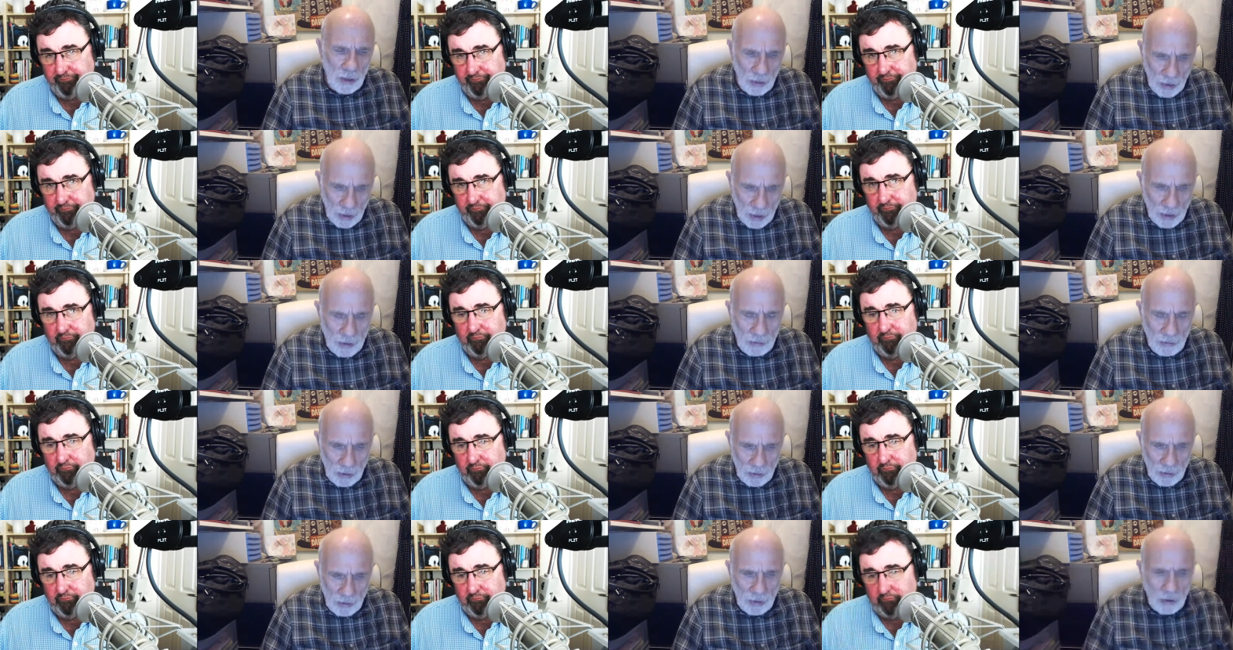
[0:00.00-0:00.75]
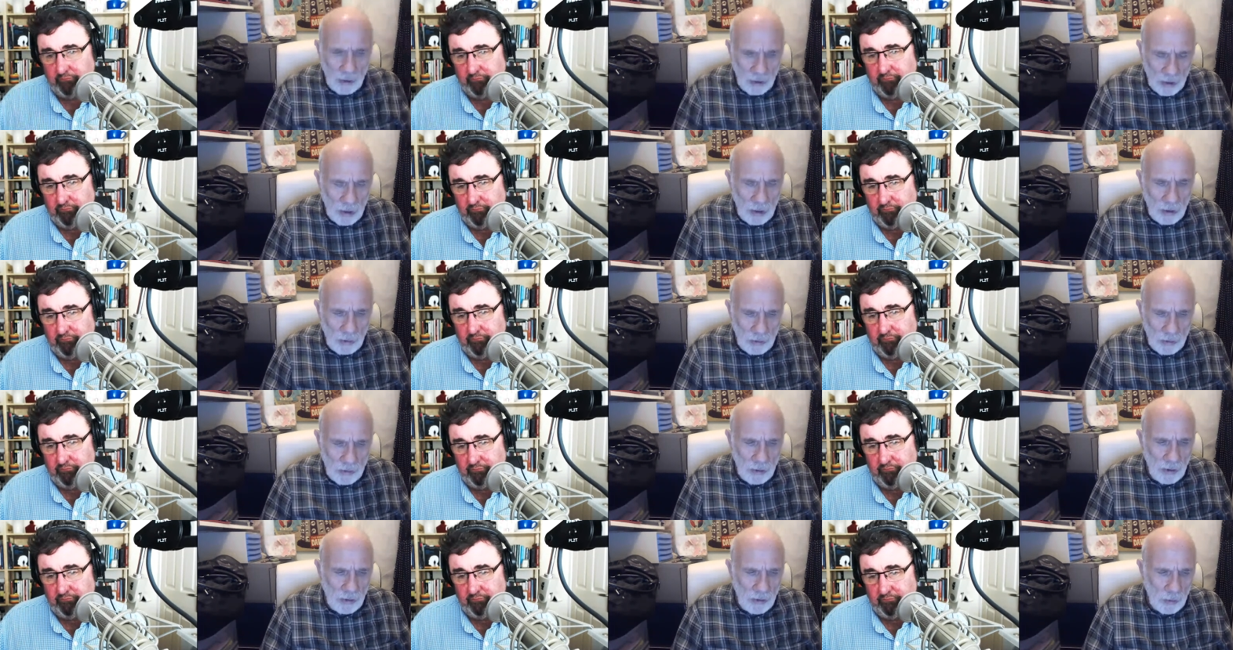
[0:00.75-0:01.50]
Speaker 1: on the other, going to
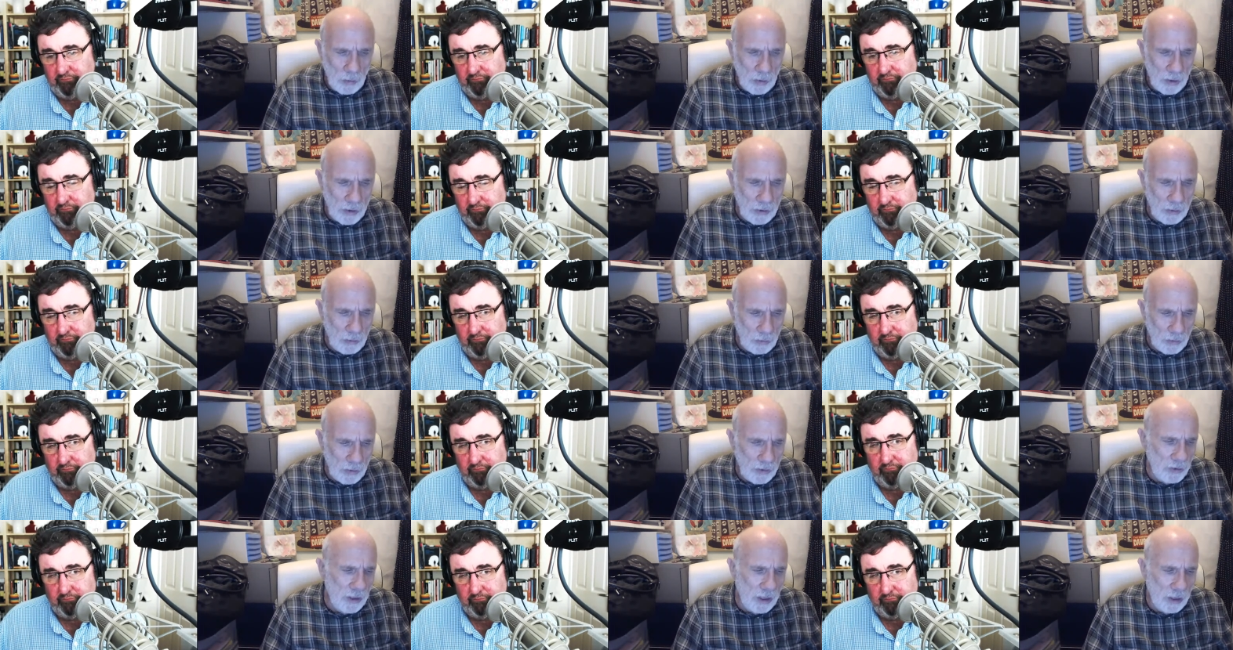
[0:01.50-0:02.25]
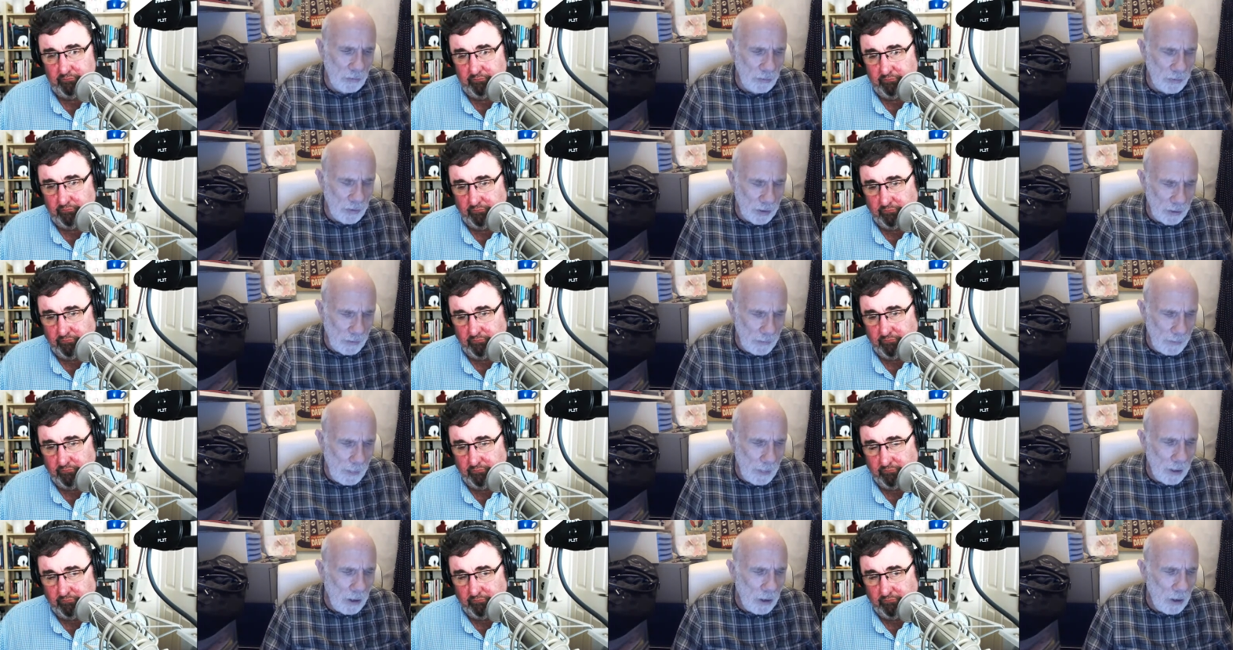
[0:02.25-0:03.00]
the other question was the same thing.
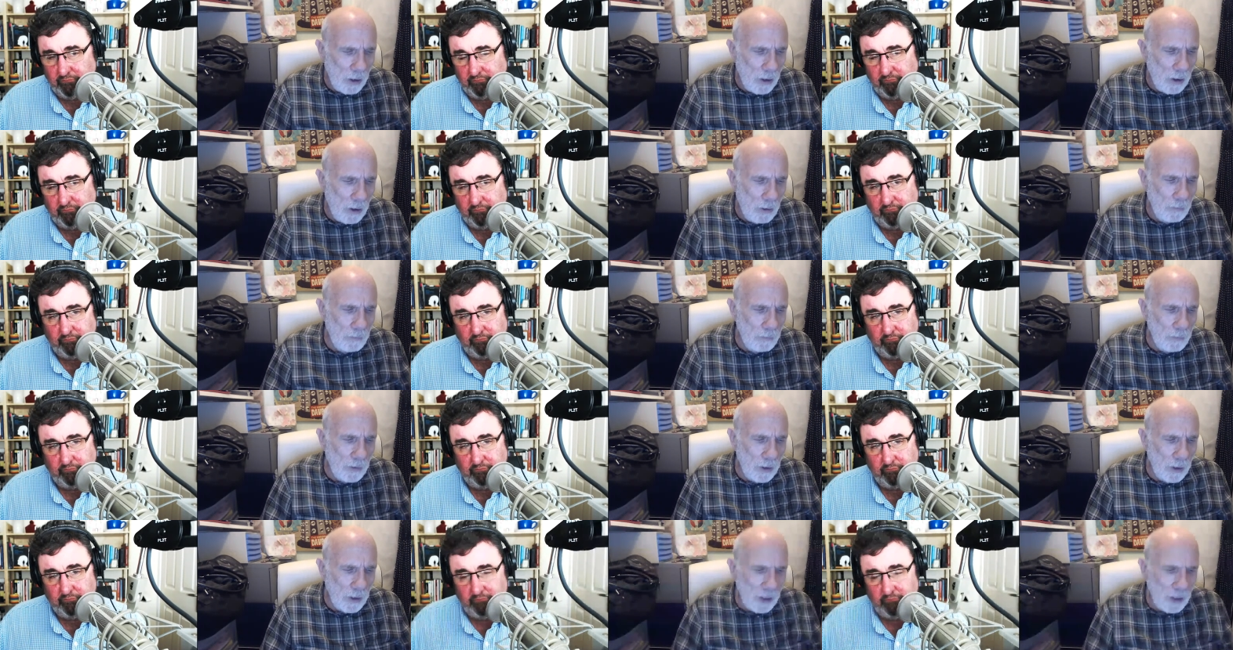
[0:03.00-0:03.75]
Um, it